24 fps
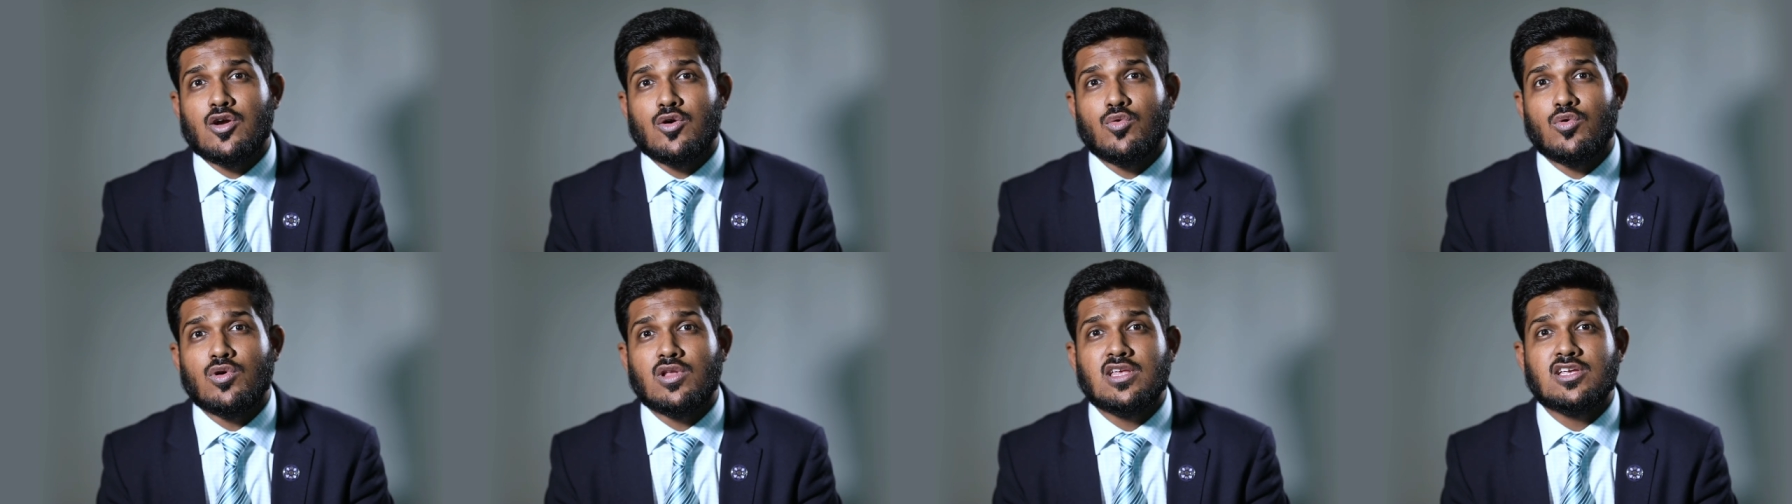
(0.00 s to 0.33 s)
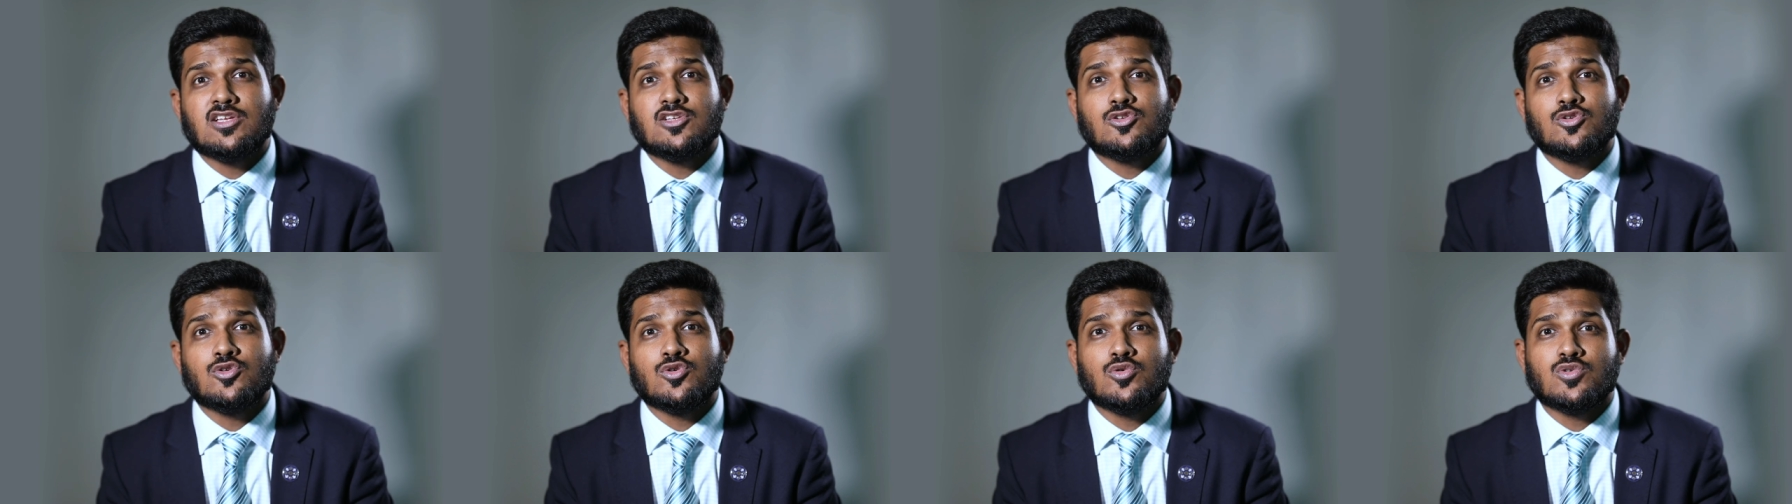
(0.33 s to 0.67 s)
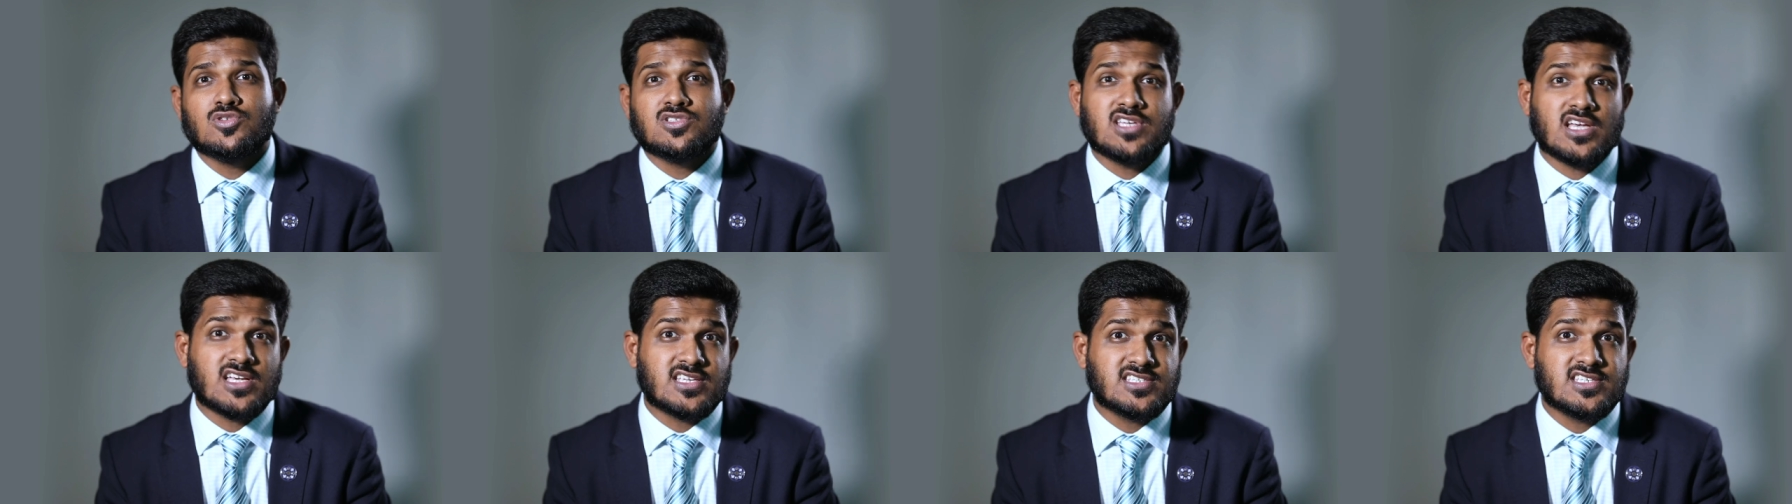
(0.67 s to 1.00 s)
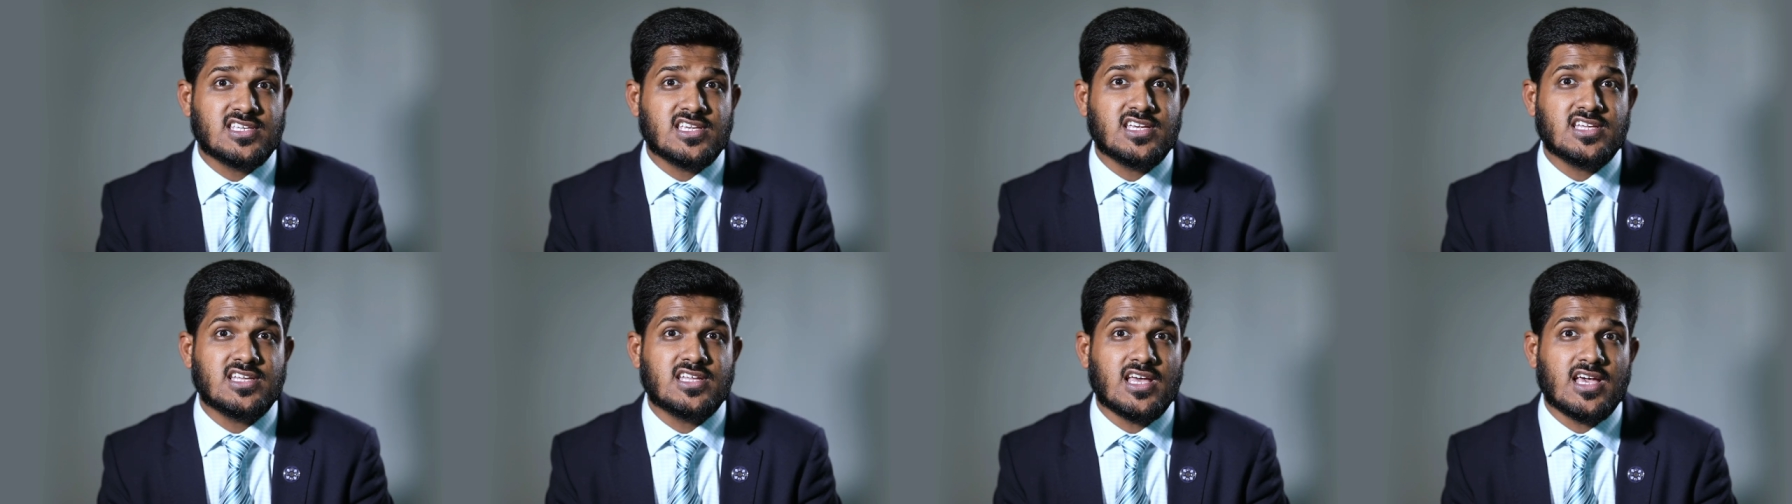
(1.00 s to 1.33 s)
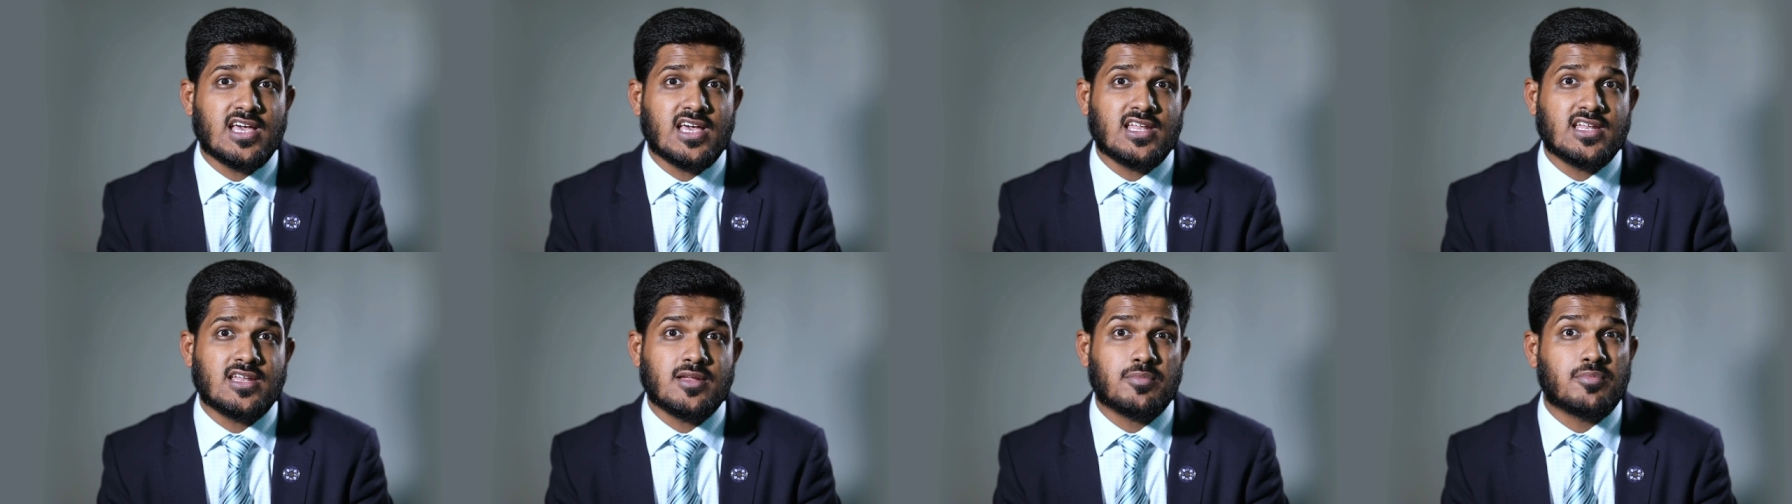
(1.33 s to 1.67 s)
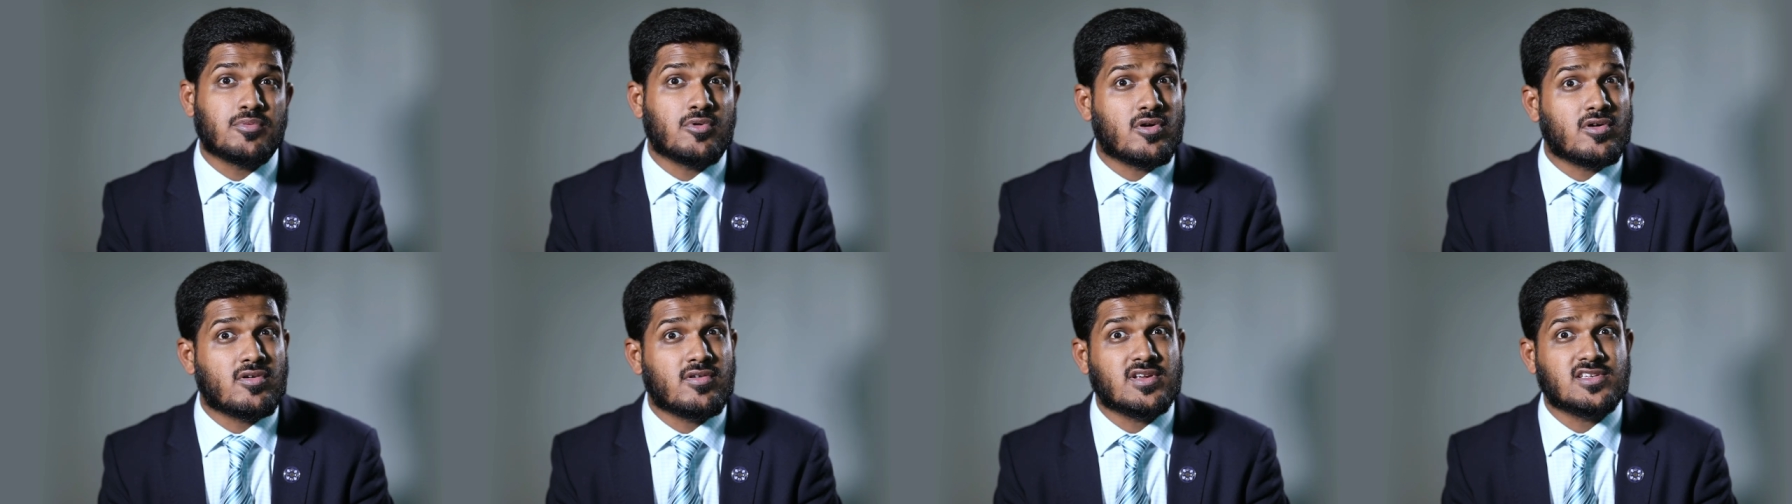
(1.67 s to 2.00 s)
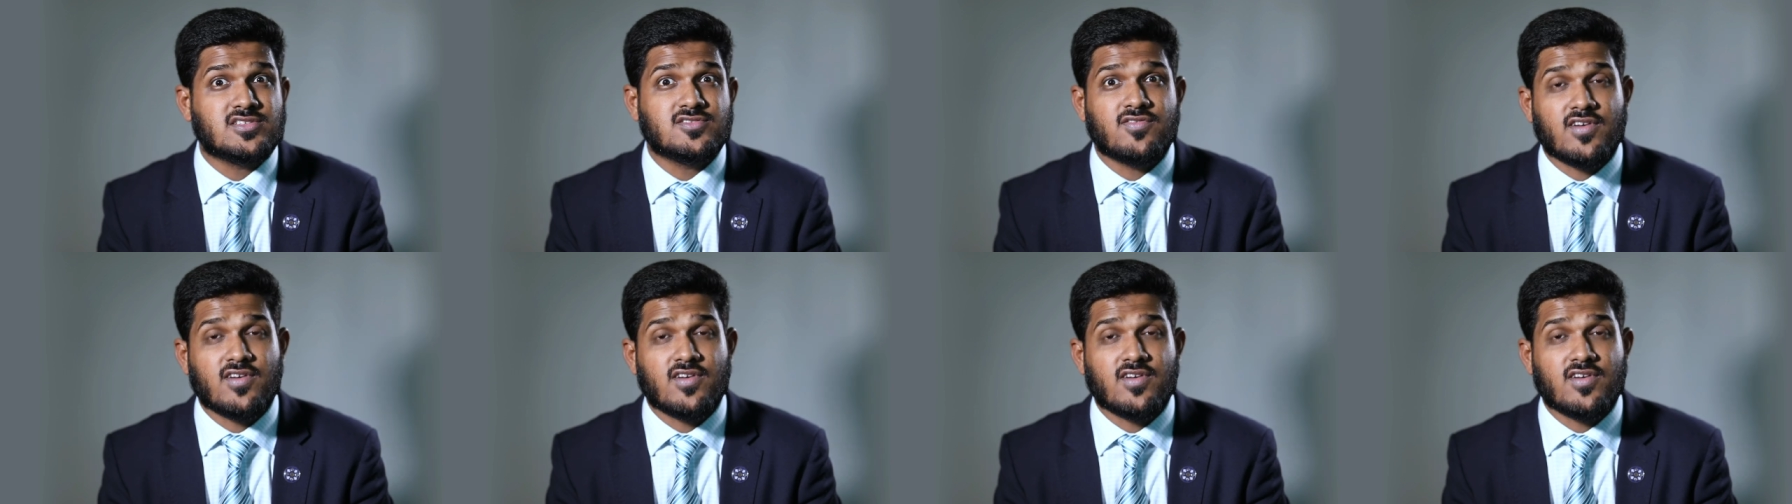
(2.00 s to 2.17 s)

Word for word: willing to succeed and progress